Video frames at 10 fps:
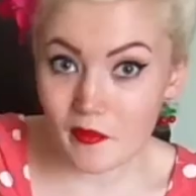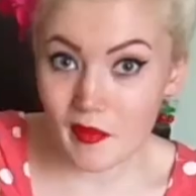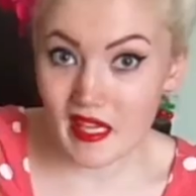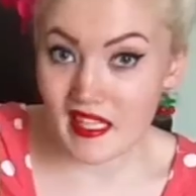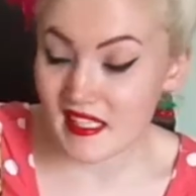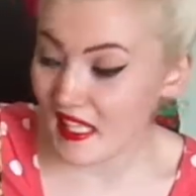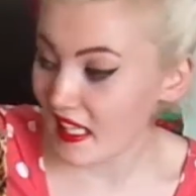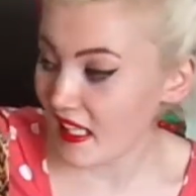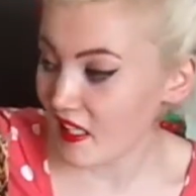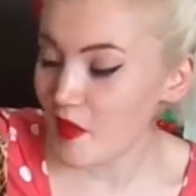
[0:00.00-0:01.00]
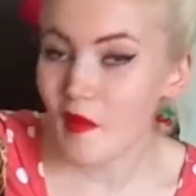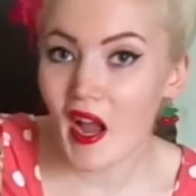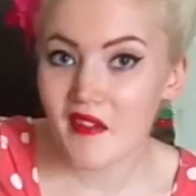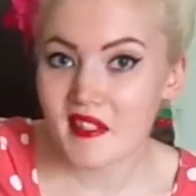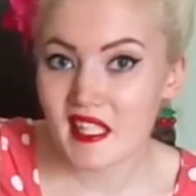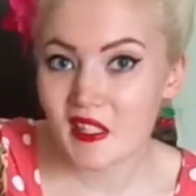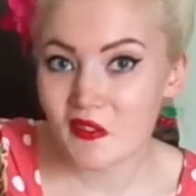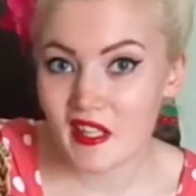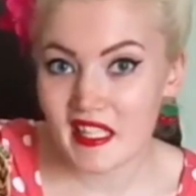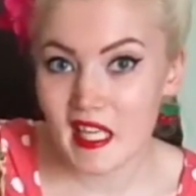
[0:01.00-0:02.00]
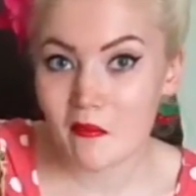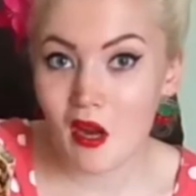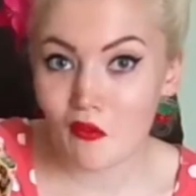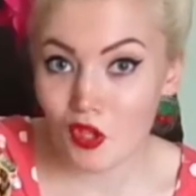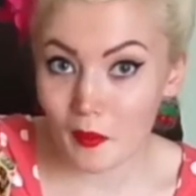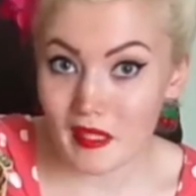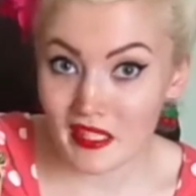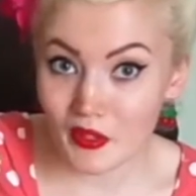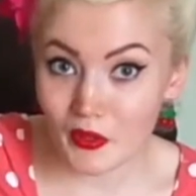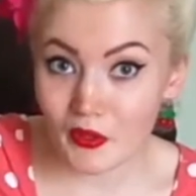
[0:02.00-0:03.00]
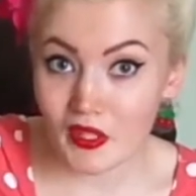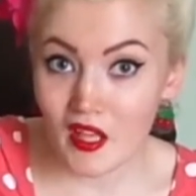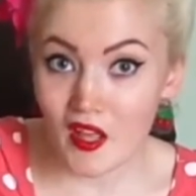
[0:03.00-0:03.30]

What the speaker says: Piece here you might have seen already in my Rockabilly haul.